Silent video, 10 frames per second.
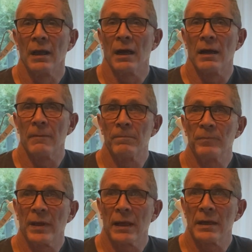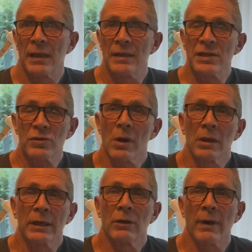And these are all
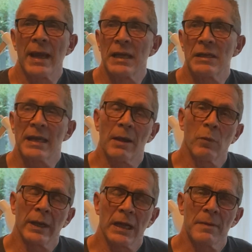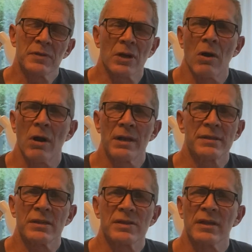ingrained, yet when it comes to harnesses,